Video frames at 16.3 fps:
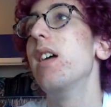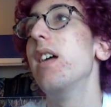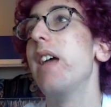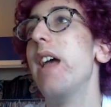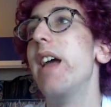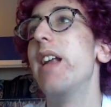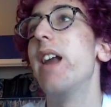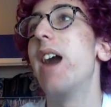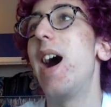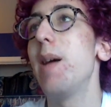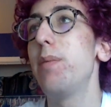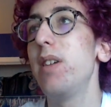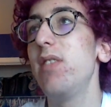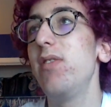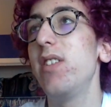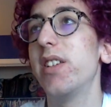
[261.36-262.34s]
An
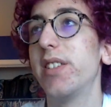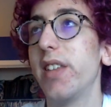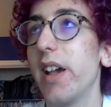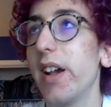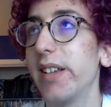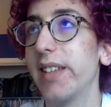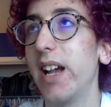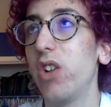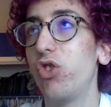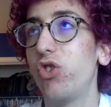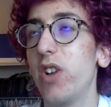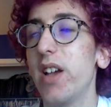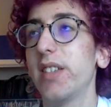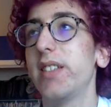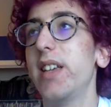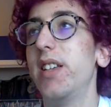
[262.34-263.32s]
IPv6
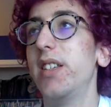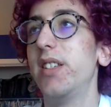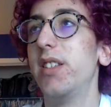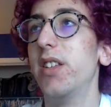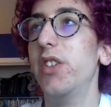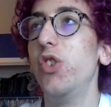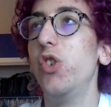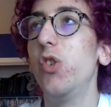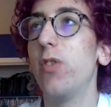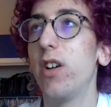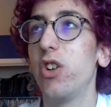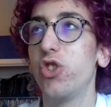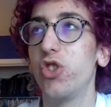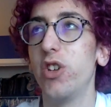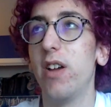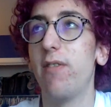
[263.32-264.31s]
address is the new
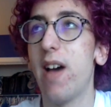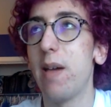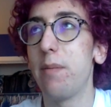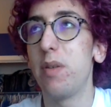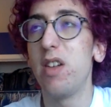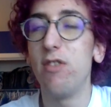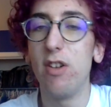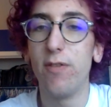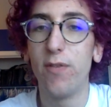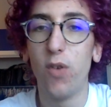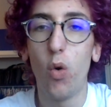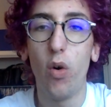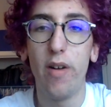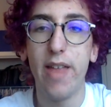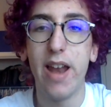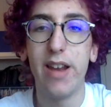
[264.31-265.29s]
version of
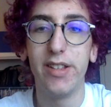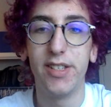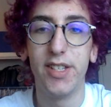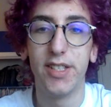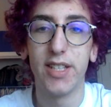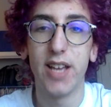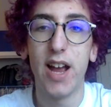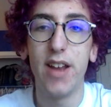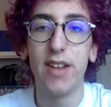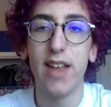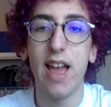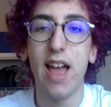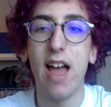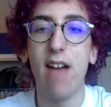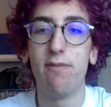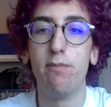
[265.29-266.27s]
IPv4 that is designed to
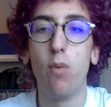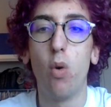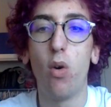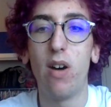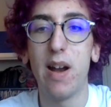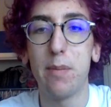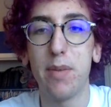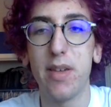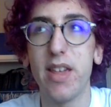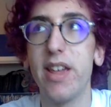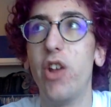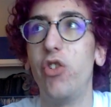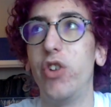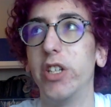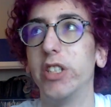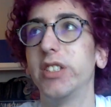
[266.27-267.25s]
have more IP
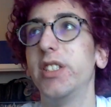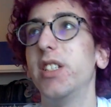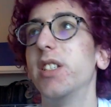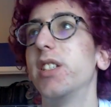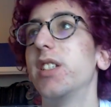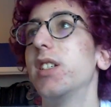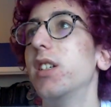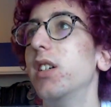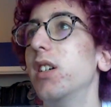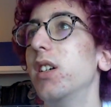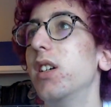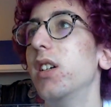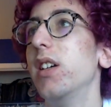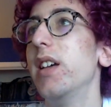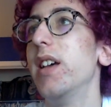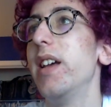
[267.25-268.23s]
addresses.
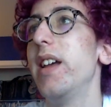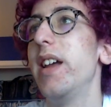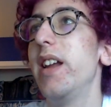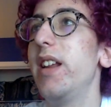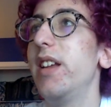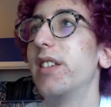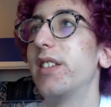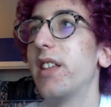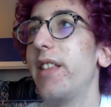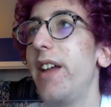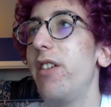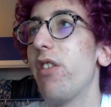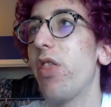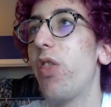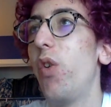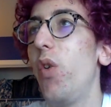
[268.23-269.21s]
It is the
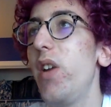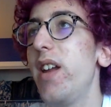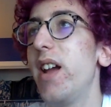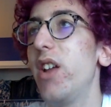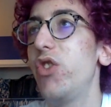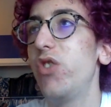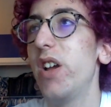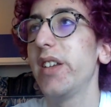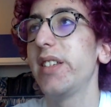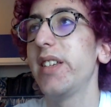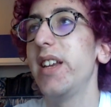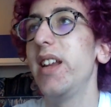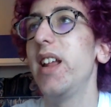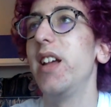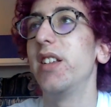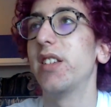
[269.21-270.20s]
layer 3 address.
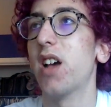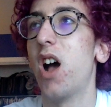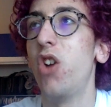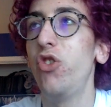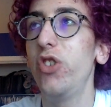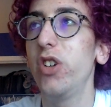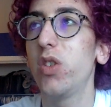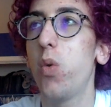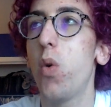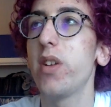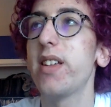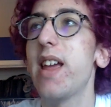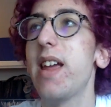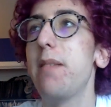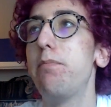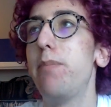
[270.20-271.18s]
It is
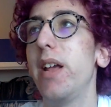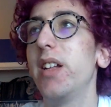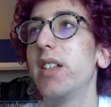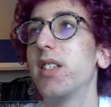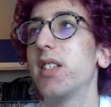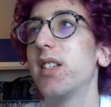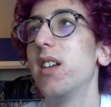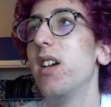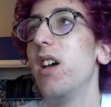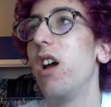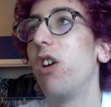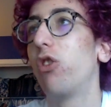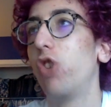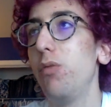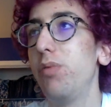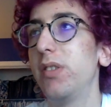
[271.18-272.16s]
128 bits,
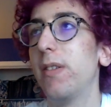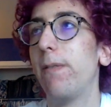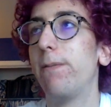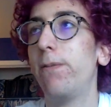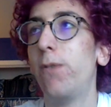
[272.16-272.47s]
groups of